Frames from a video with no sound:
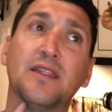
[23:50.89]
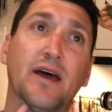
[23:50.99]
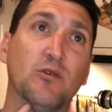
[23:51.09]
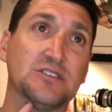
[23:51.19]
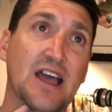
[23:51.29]

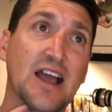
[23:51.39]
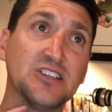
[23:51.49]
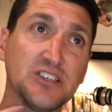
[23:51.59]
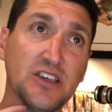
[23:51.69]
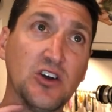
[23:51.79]
that was
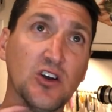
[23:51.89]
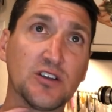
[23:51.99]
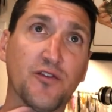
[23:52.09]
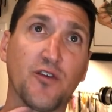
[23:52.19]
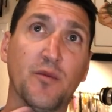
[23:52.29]
actually
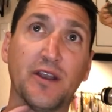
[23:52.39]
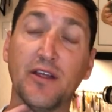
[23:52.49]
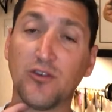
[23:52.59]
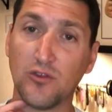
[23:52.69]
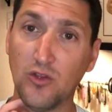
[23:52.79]
hooked from
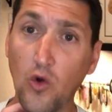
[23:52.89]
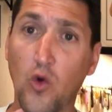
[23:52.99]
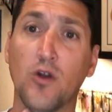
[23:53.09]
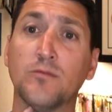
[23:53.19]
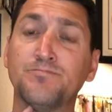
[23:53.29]
another
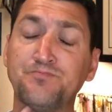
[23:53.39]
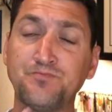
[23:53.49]
lure,